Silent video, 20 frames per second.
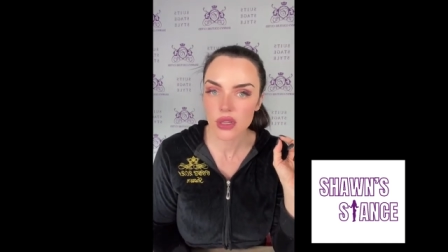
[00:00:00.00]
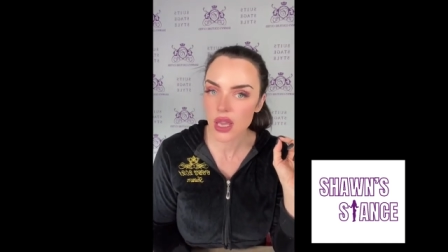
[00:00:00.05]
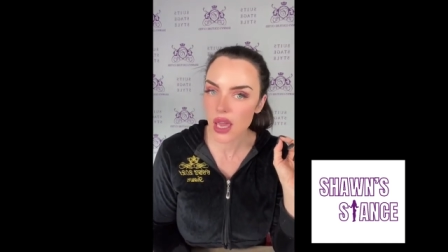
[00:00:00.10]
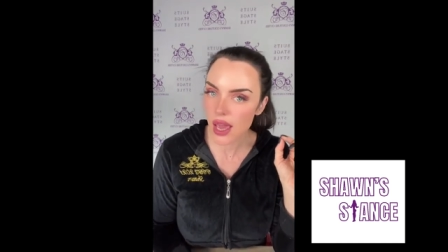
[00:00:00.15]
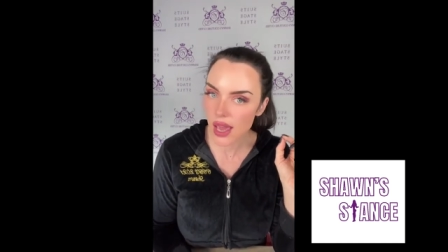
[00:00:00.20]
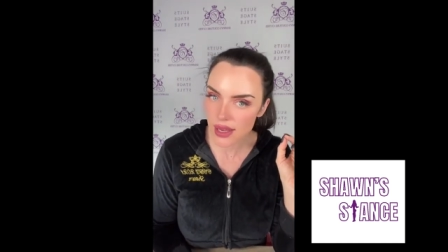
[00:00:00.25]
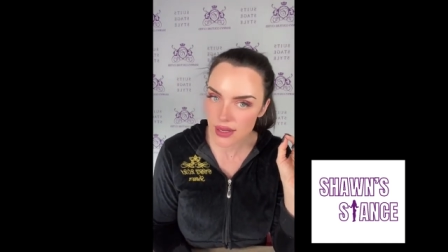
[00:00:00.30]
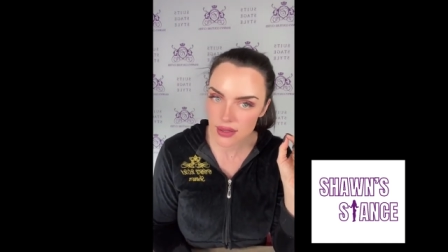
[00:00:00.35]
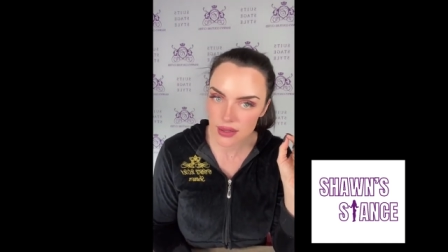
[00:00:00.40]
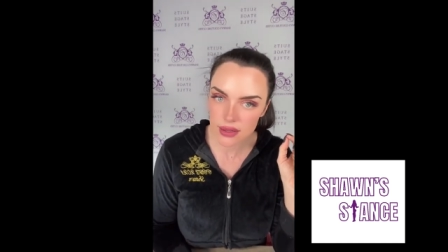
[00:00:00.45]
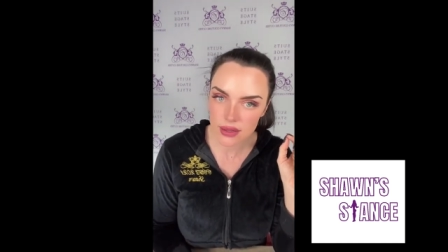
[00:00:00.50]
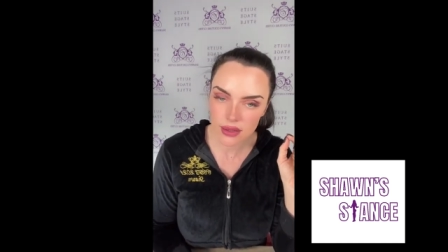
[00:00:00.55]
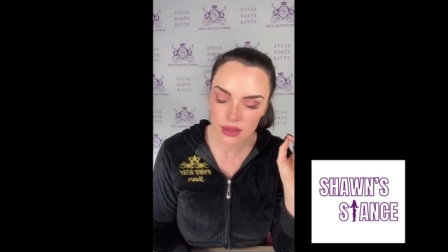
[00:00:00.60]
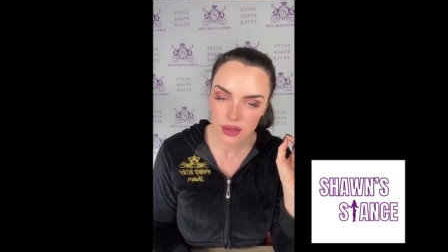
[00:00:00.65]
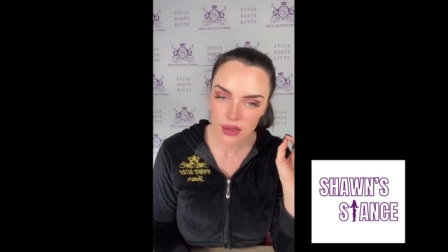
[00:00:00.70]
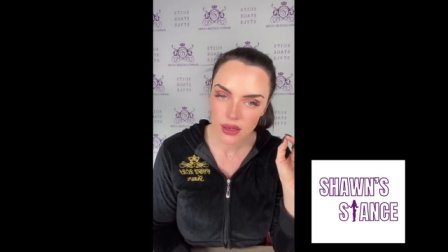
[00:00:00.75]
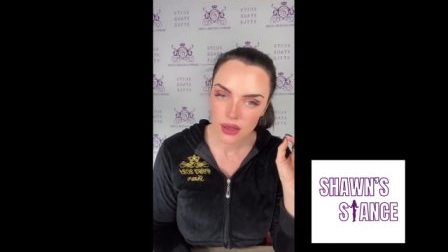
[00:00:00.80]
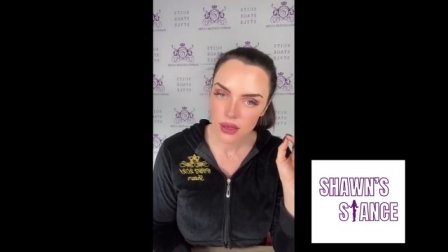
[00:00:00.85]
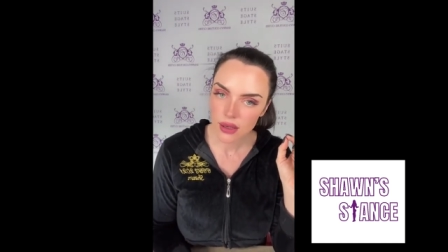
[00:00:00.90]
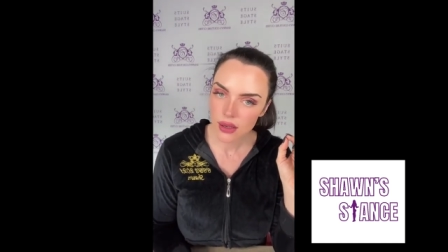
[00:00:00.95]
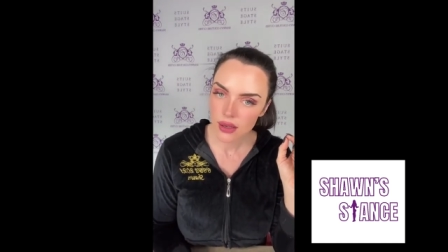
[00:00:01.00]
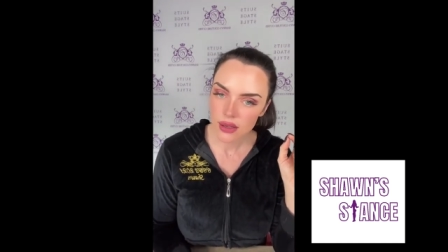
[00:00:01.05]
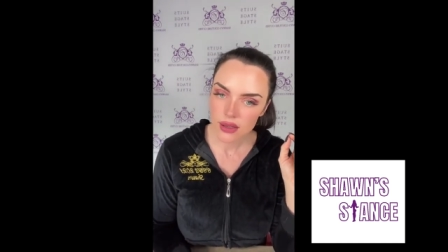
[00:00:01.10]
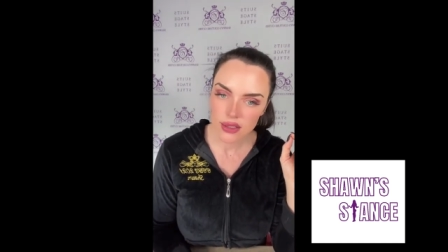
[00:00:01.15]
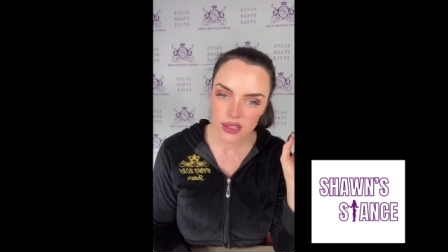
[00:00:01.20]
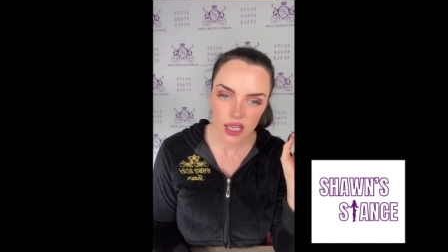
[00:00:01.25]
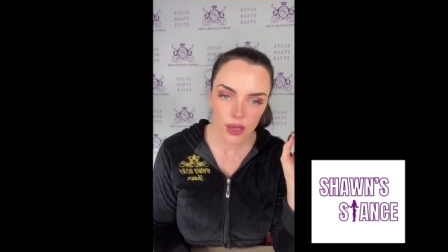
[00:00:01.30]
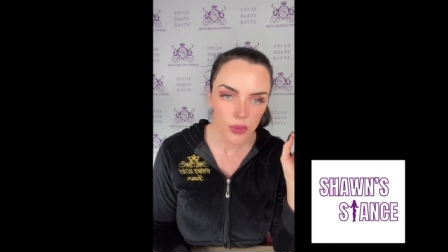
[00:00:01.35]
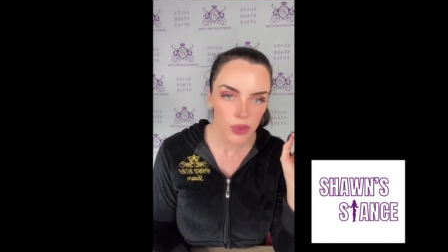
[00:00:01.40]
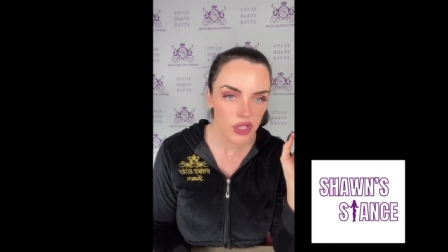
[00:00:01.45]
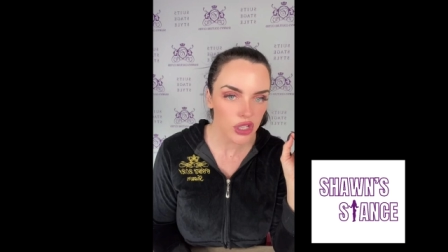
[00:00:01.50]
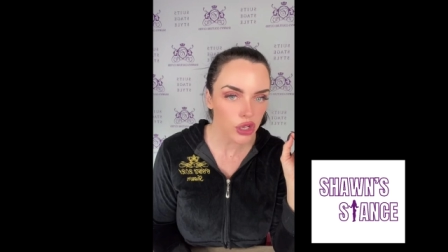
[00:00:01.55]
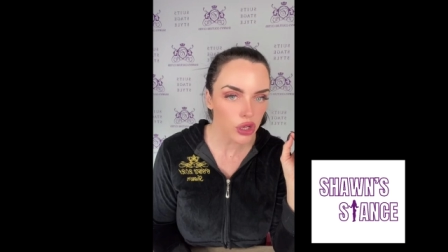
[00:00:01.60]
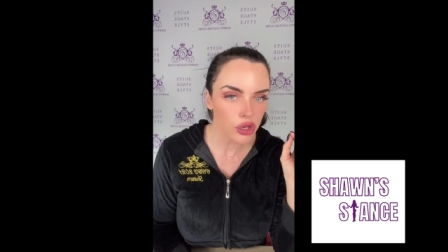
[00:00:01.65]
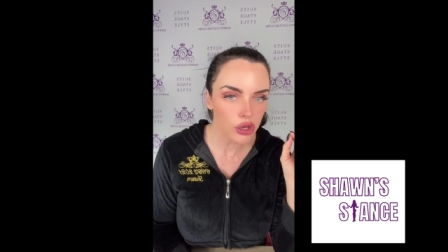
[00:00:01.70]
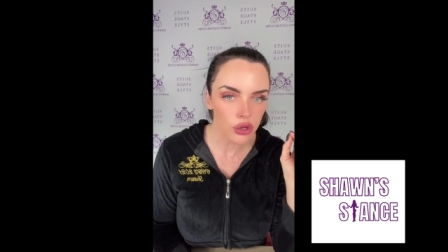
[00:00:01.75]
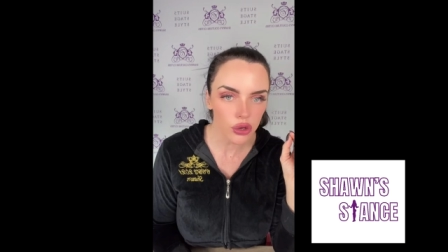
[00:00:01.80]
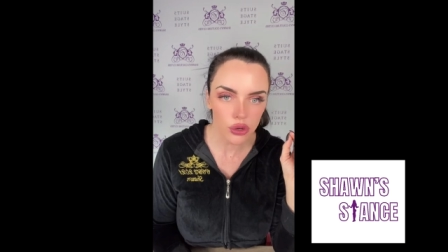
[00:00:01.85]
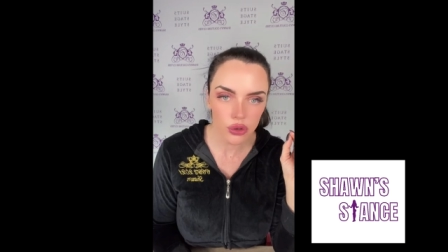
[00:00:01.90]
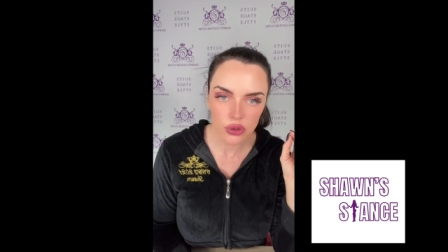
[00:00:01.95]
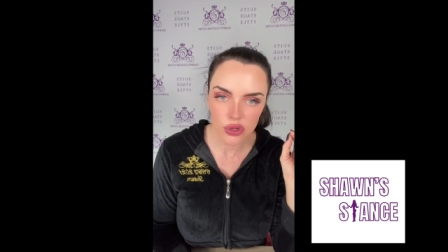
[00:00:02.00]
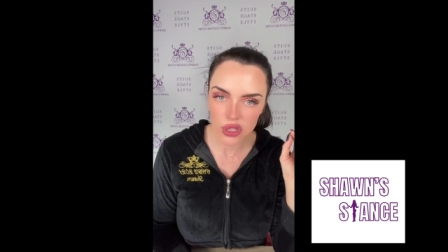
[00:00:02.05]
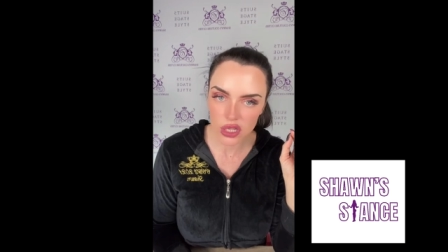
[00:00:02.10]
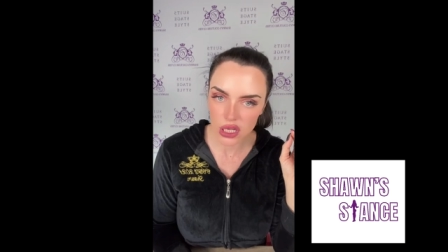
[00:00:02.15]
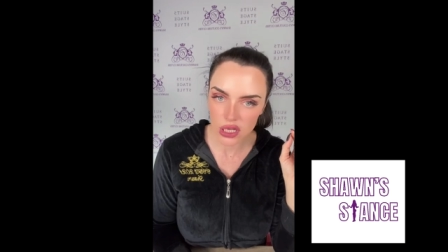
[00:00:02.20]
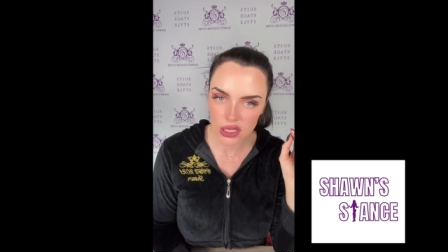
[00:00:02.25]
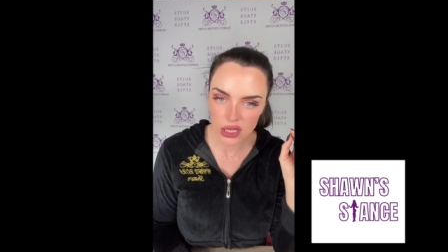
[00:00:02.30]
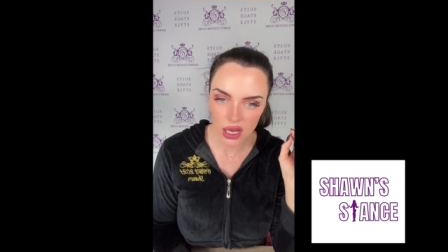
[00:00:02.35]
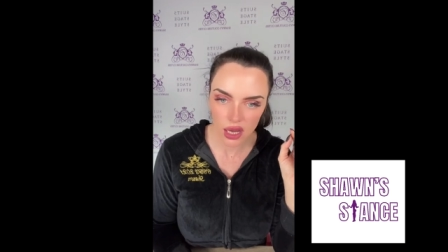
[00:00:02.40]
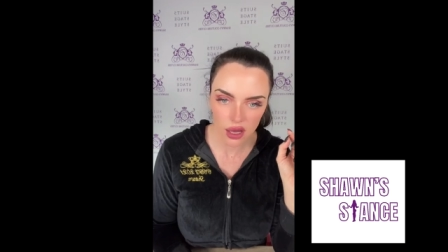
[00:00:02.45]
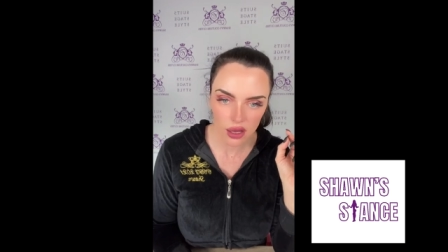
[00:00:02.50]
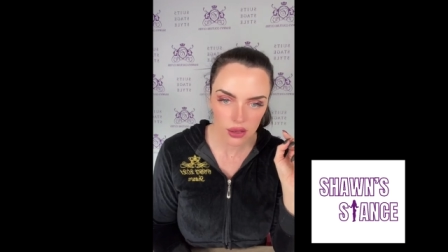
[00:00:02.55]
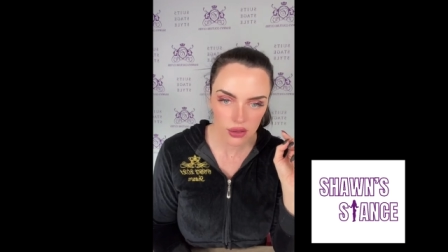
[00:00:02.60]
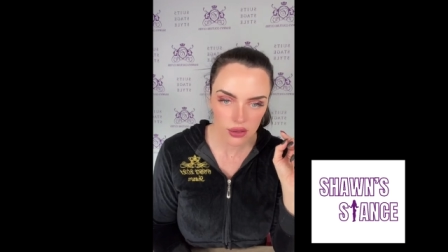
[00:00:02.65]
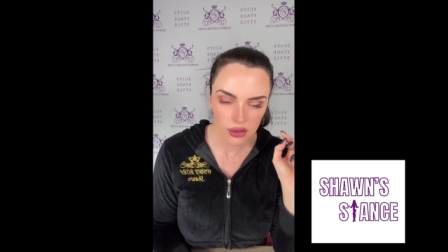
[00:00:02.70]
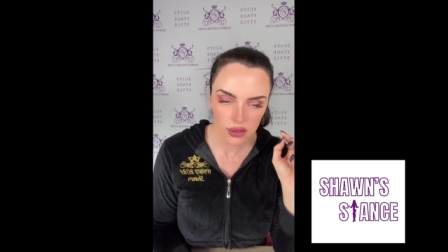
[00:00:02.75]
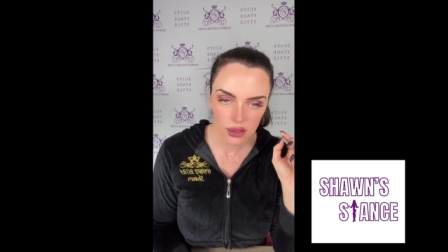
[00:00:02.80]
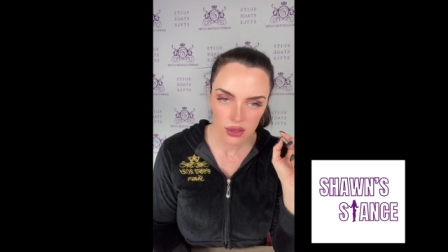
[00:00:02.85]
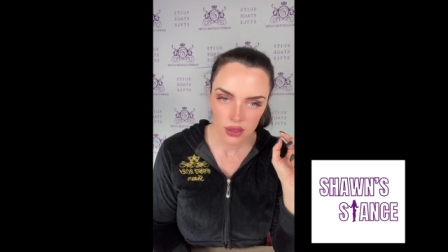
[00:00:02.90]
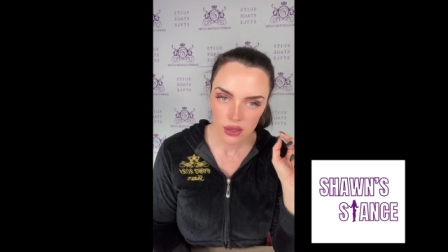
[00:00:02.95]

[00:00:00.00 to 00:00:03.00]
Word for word: yes. Sleep is a huge detail.